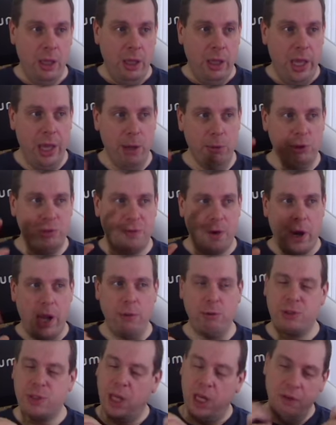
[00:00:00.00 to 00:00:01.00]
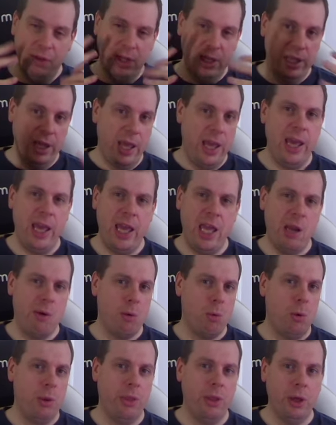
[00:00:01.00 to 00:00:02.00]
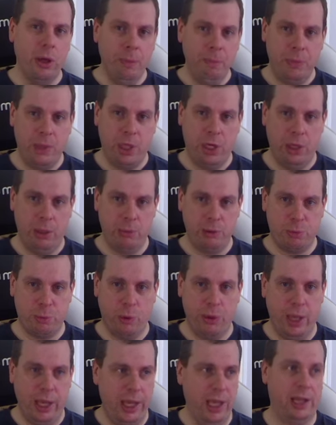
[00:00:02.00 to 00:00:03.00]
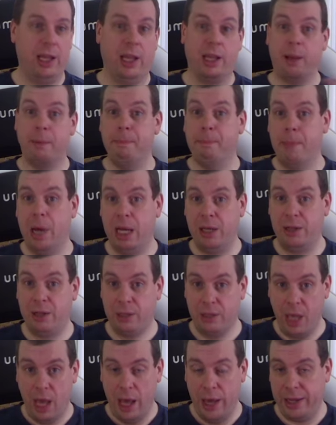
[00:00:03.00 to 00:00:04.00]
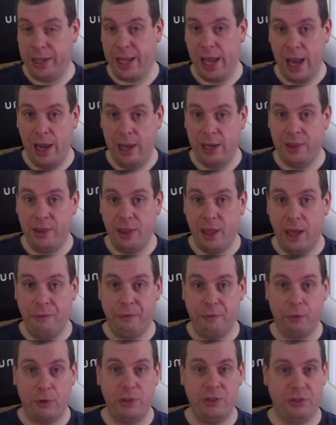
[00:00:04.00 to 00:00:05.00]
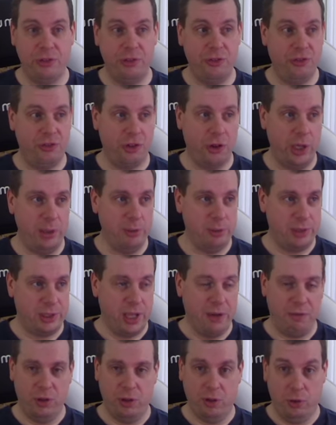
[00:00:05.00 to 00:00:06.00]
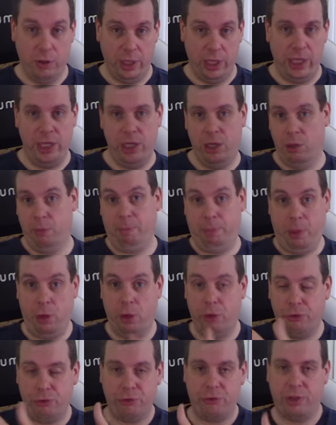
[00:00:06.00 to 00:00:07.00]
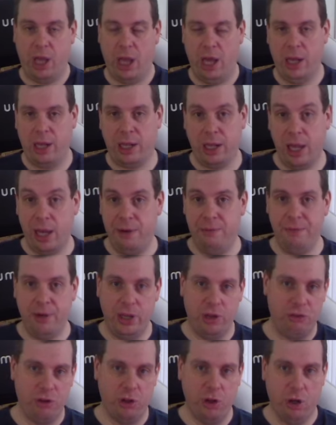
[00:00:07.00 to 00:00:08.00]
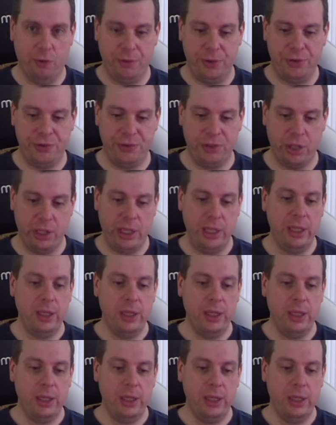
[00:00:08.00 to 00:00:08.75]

It was kind of a late era one, though. You know, it was one that he had like a mad cat in there, for instance, so it was definitely, you know, post clan invasion, obviously.